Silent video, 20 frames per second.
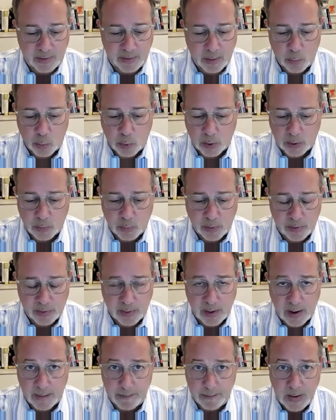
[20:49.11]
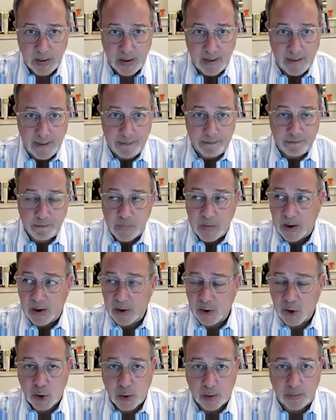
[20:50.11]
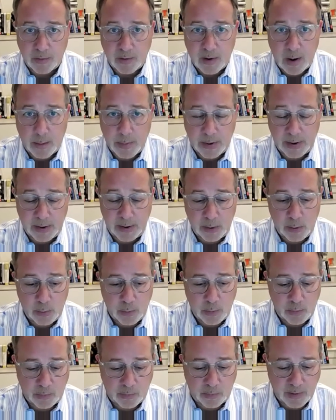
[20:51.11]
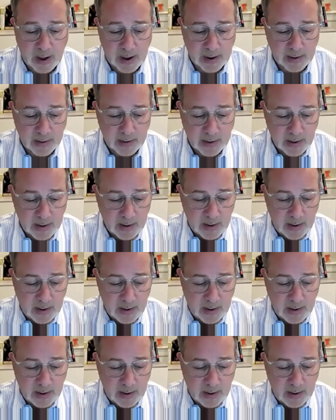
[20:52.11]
Worked with an insurance company who said,